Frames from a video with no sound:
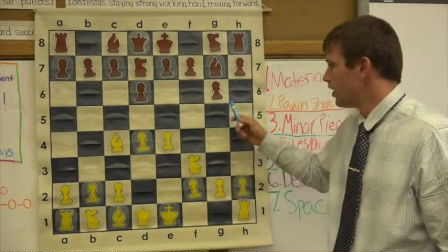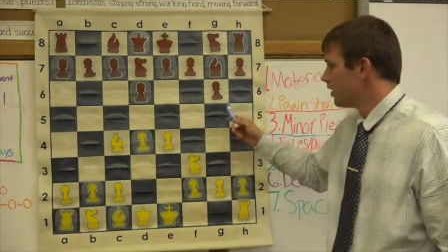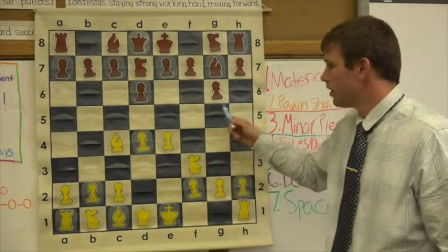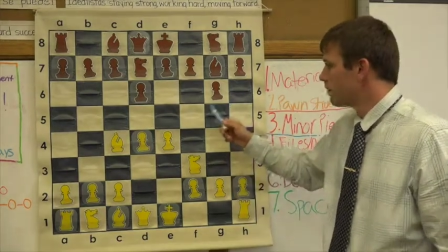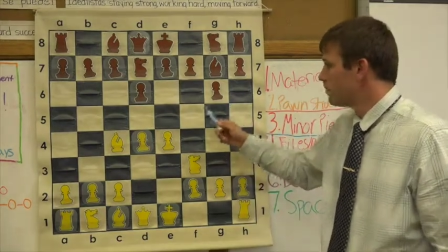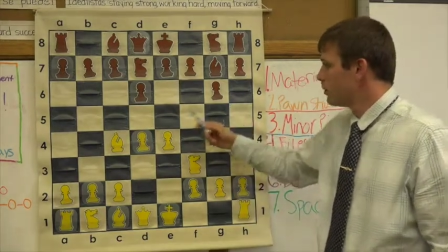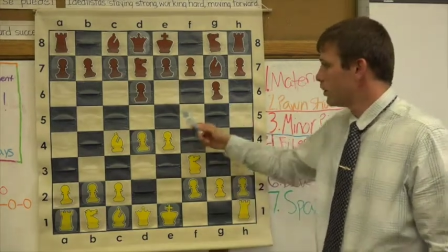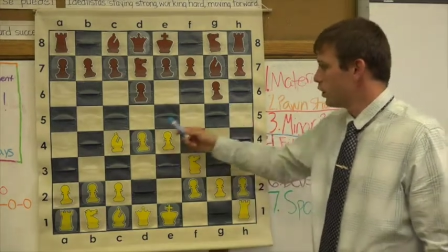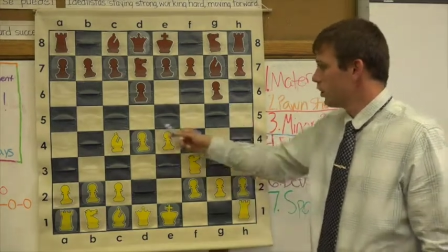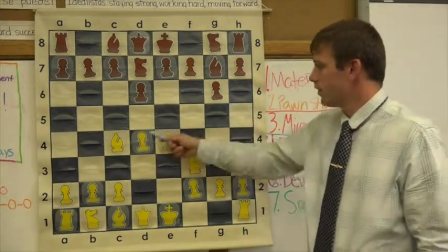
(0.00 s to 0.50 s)
The
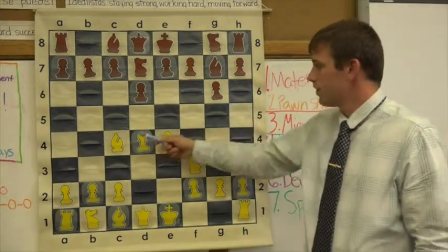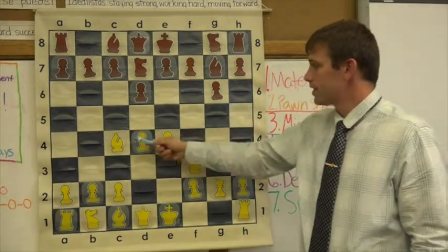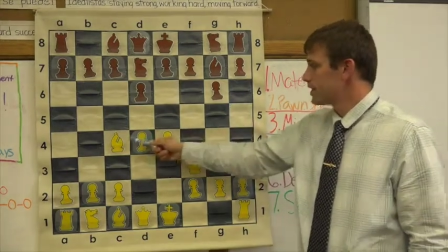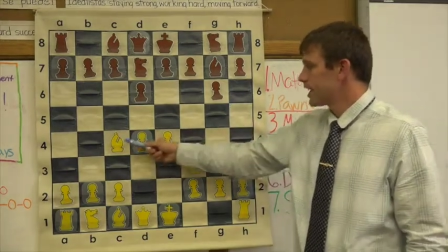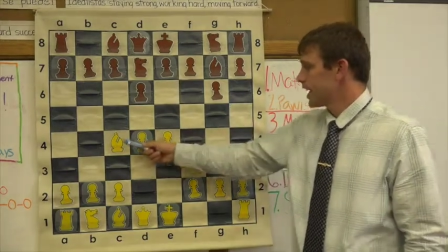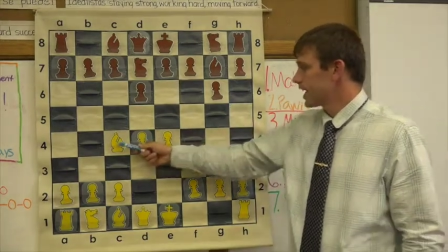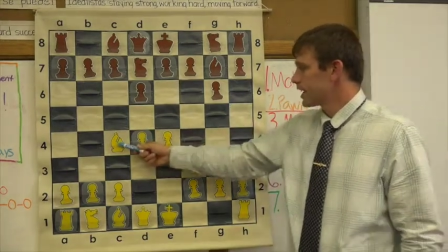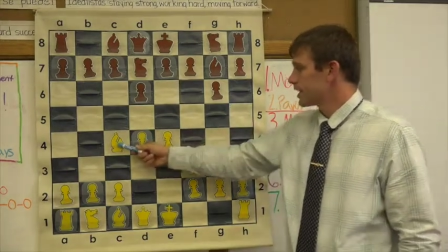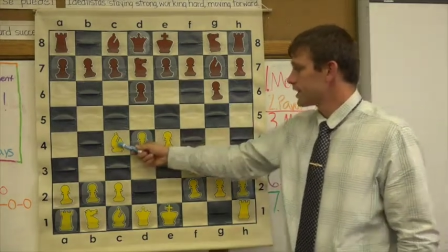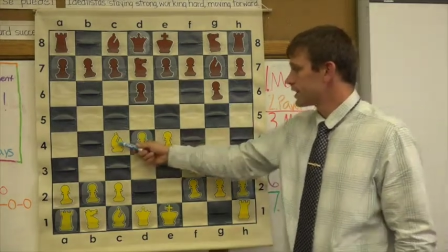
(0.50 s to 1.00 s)
move is
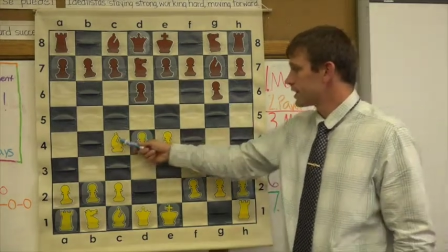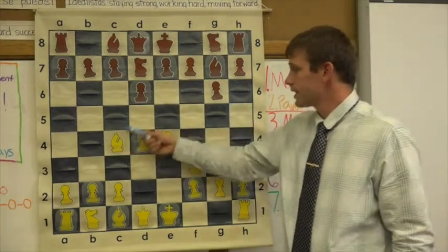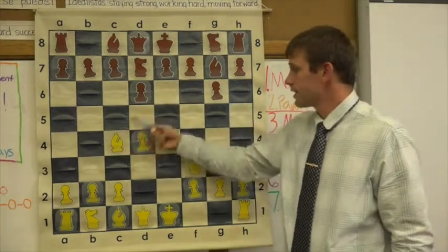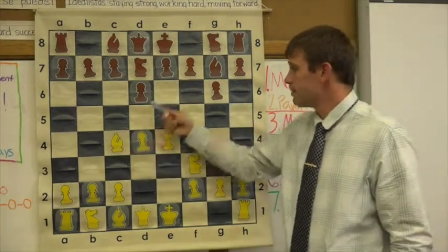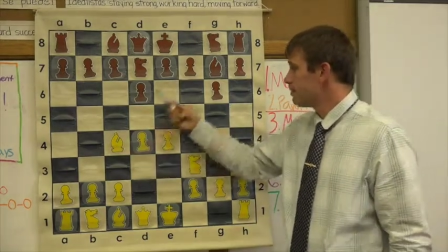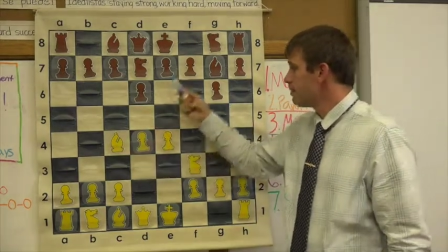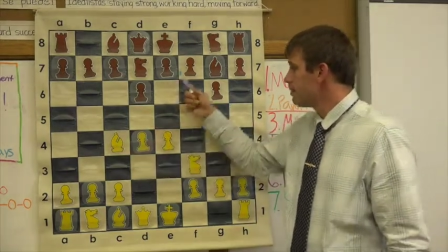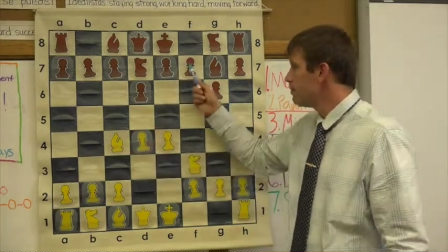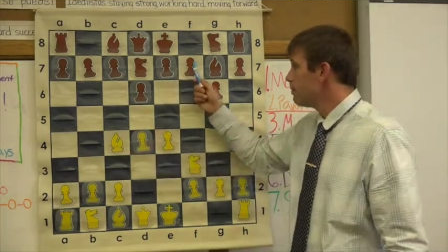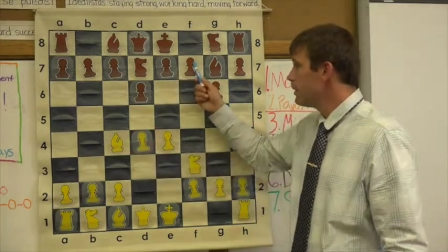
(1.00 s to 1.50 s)
actually
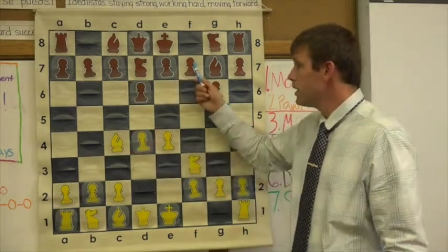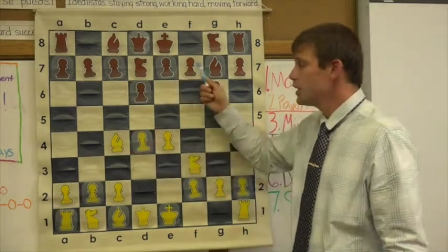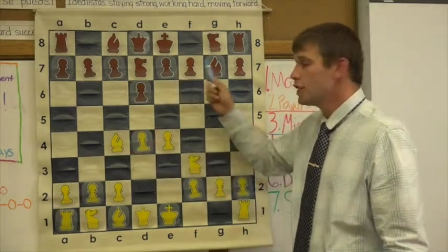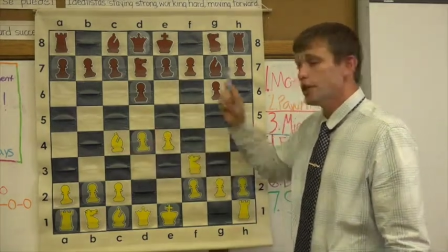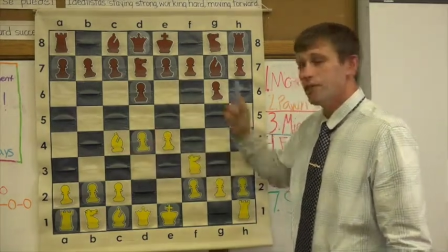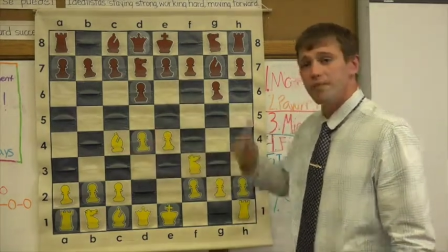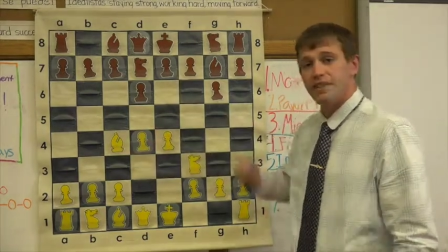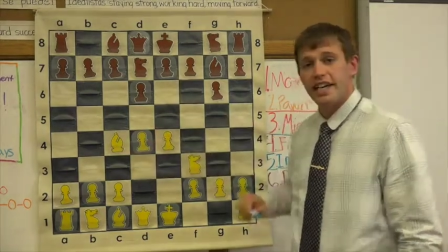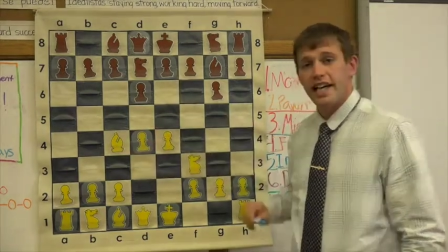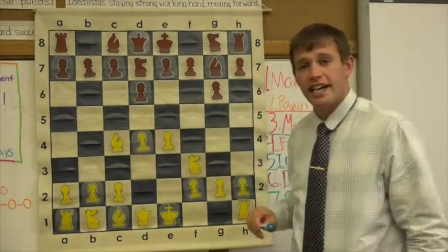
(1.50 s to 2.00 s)

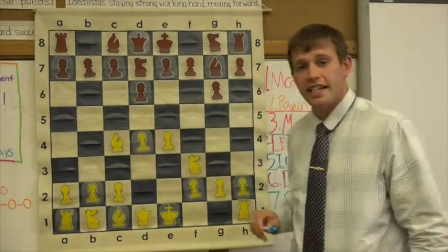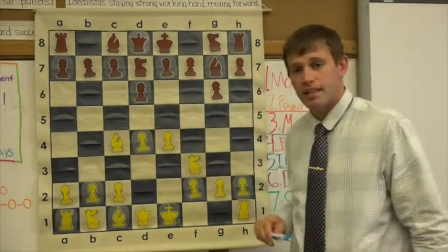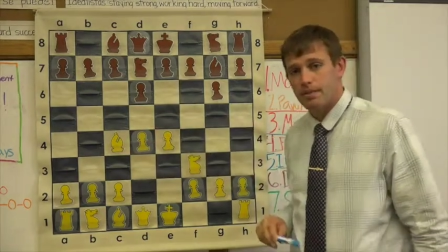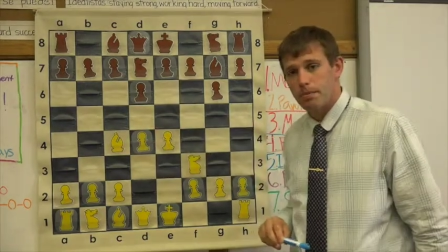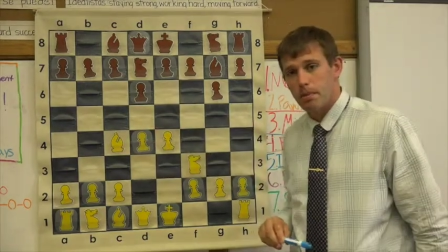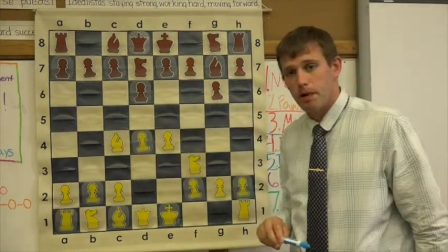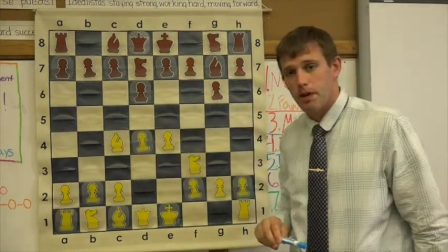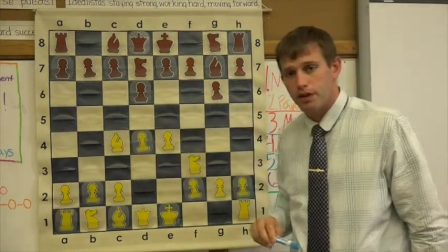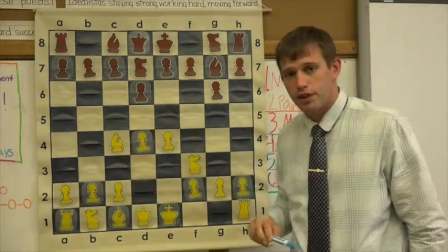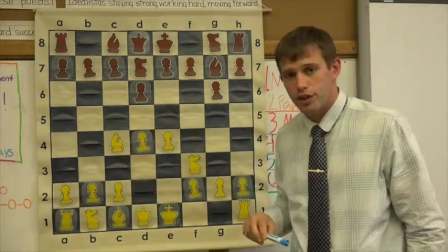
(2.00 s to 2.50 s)
bishop takes
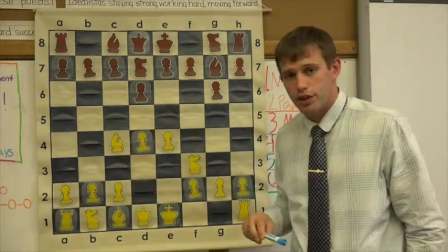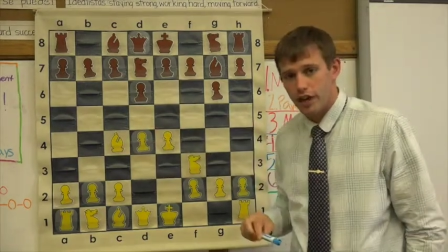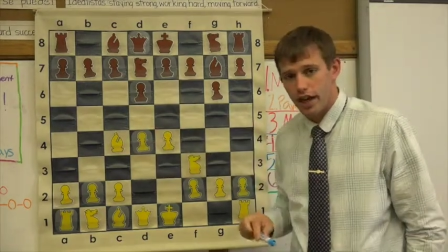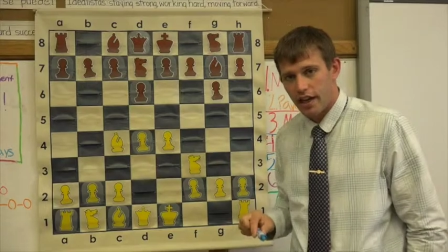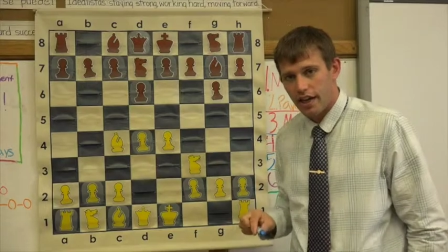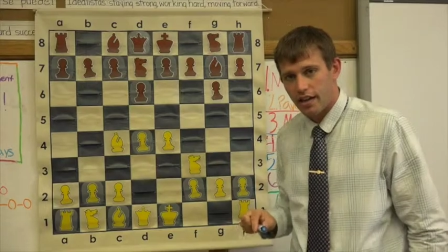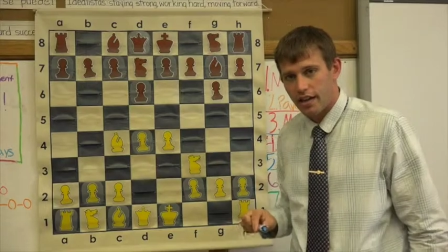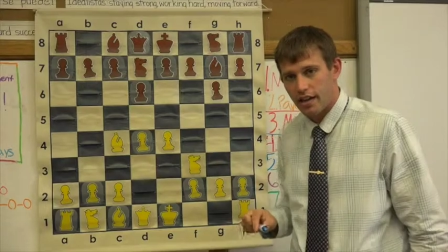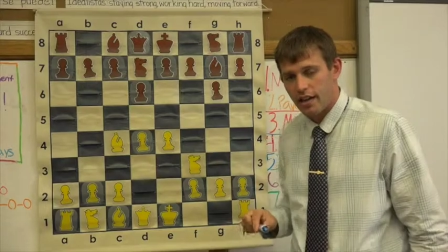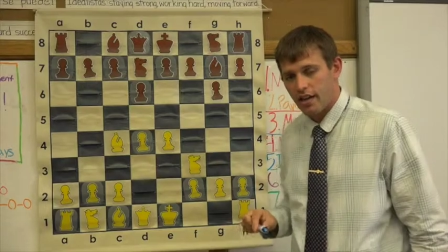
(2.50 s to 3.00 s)
pawn check.